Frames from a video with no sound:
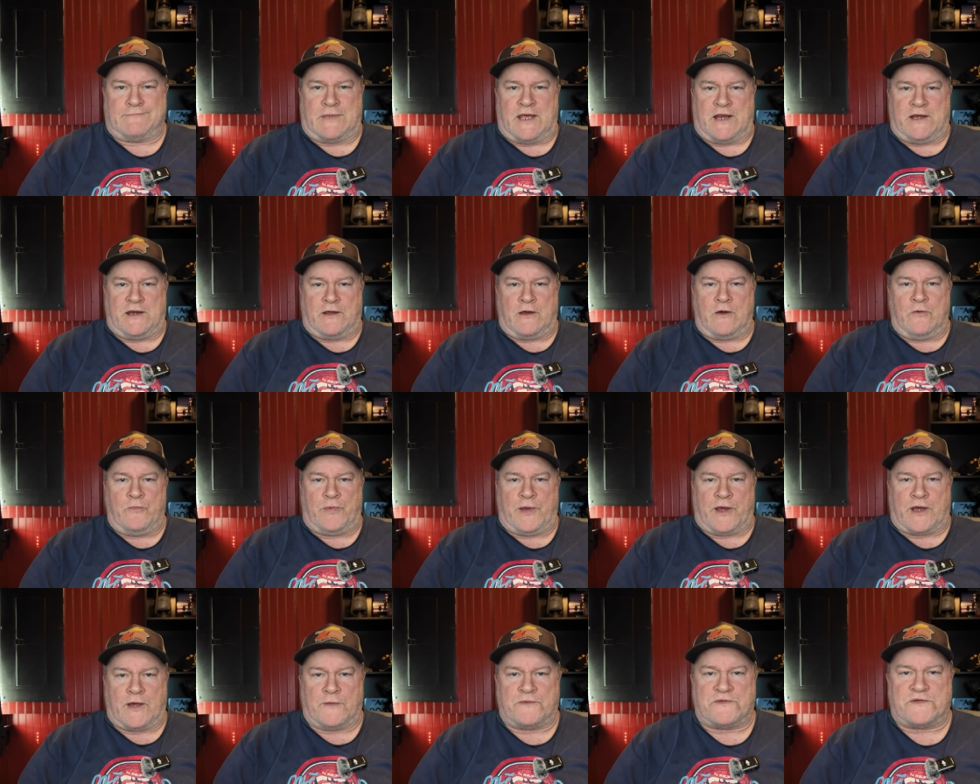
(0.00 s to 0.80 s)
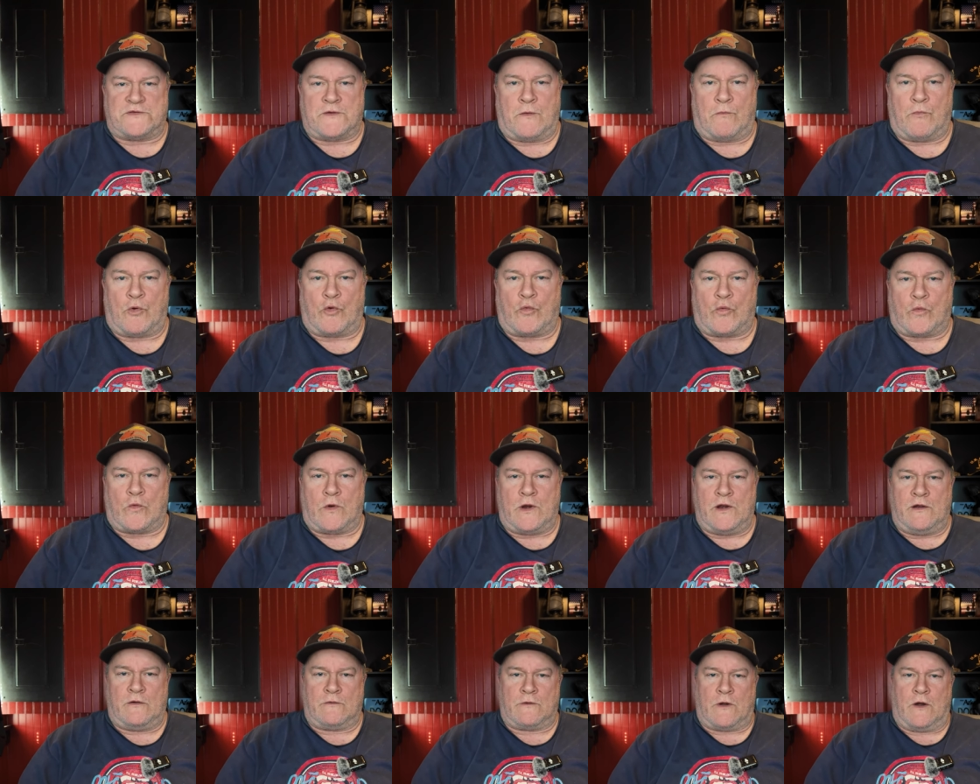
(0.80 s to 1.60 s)
had to go pick up some
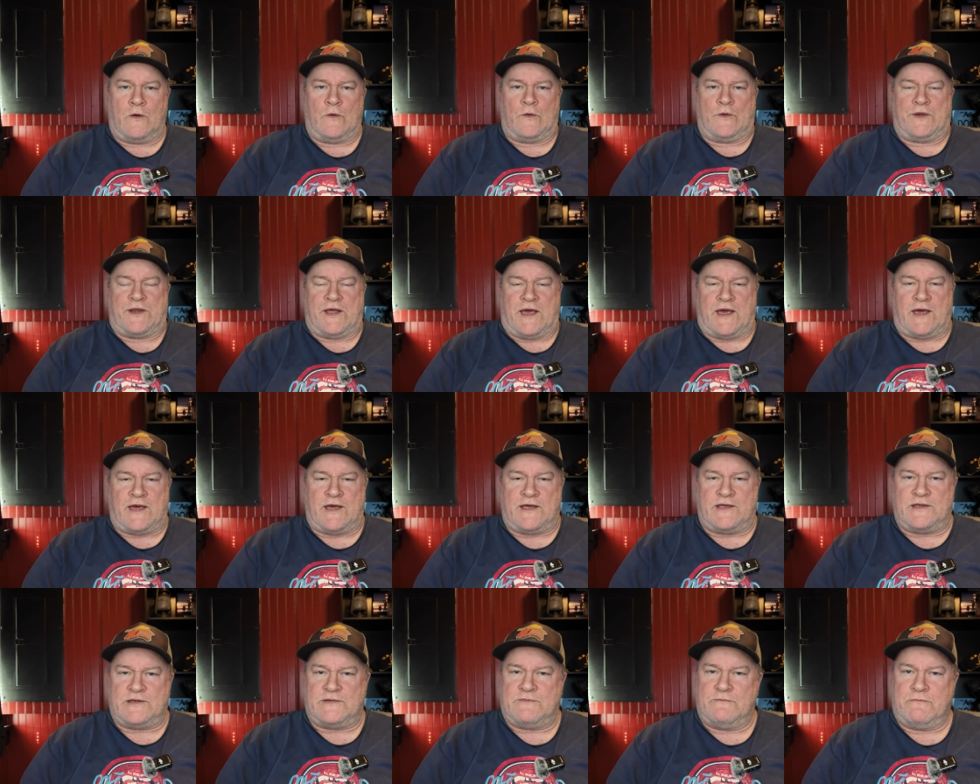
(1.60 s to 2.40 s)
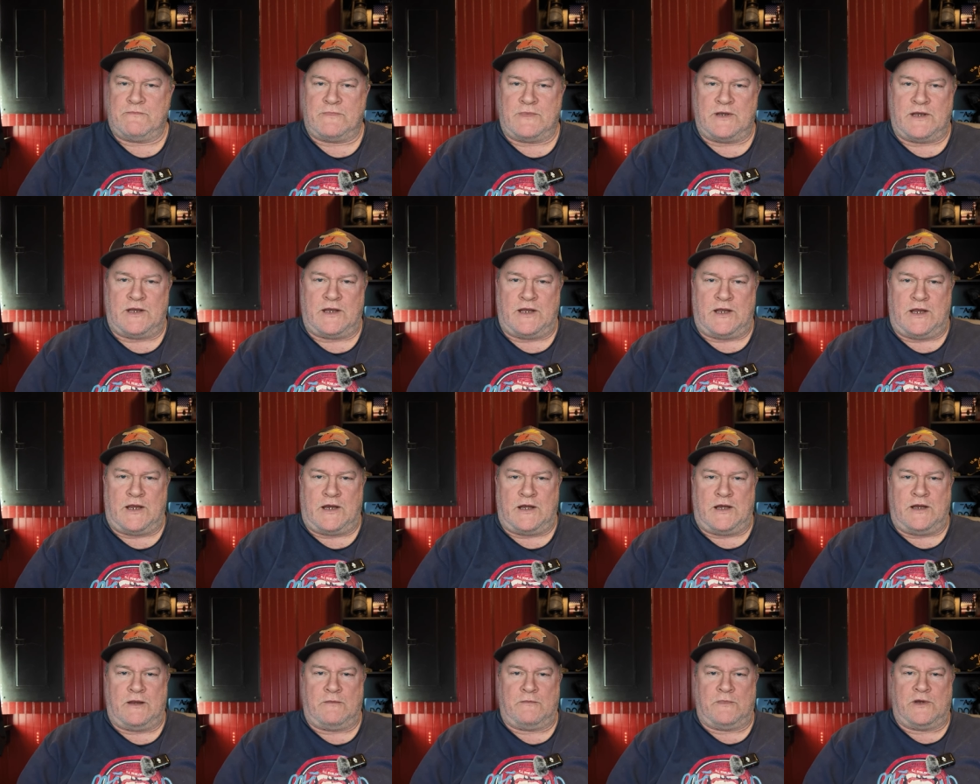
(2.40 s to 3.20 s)
railroad ties.
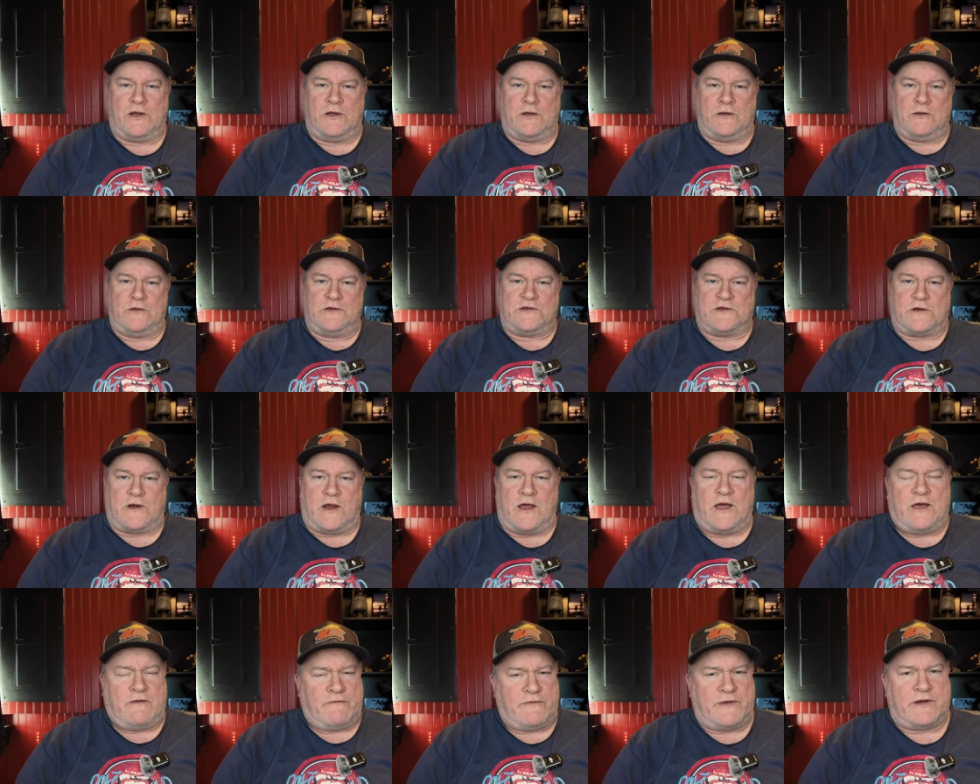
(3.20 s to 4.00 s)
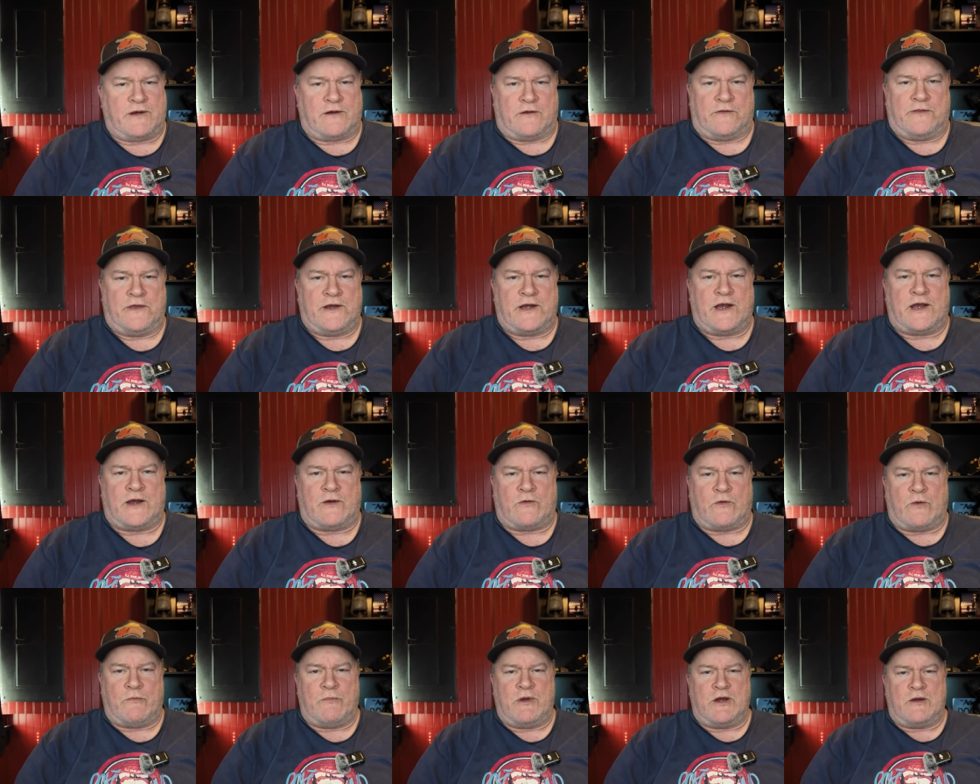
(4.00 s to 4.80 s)
Man, them dudes are heavier than I
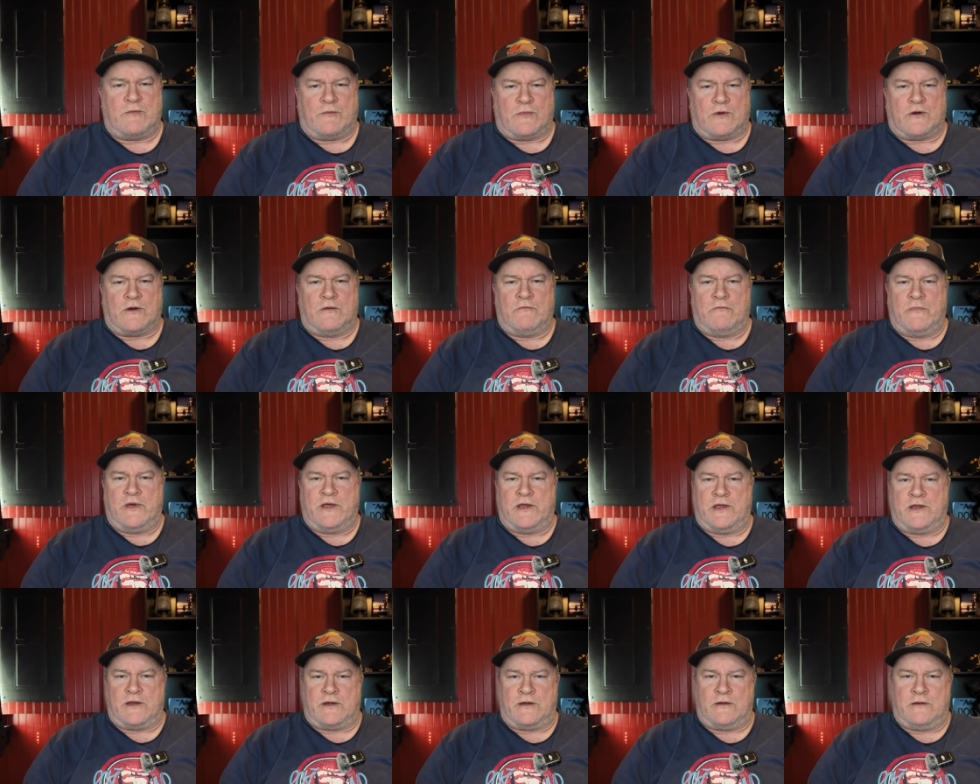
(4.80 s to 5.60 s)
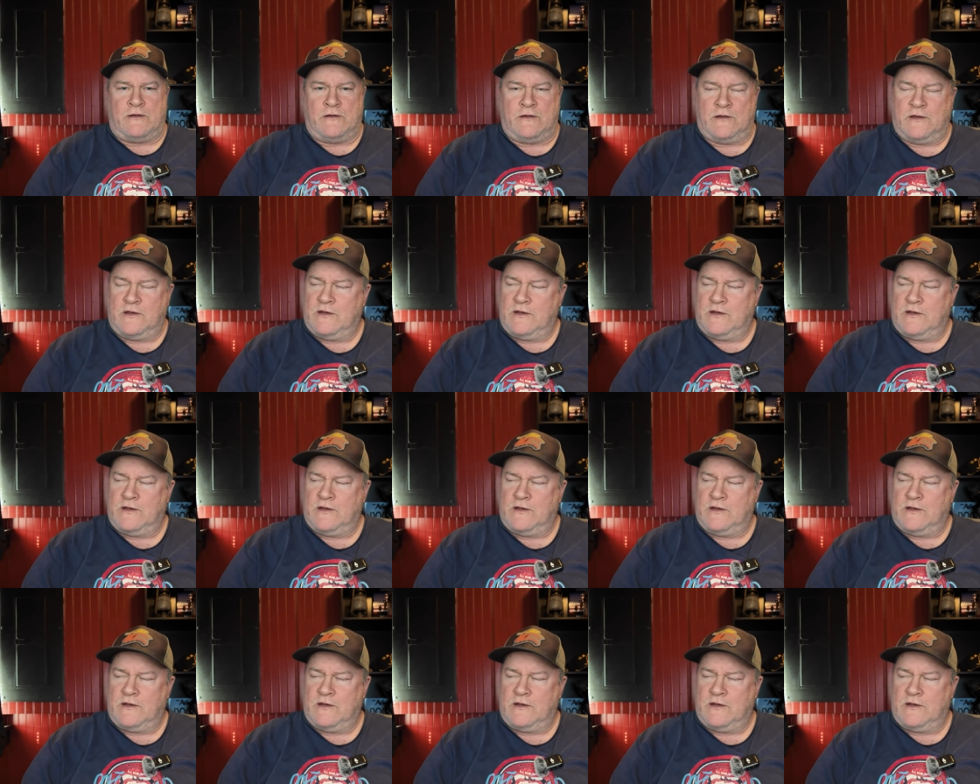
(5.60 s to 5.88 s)
remember them being.